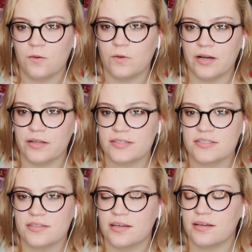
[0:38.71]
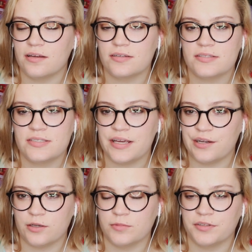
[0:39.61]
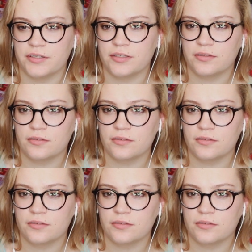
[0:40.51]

Wow, that's a terrible thing.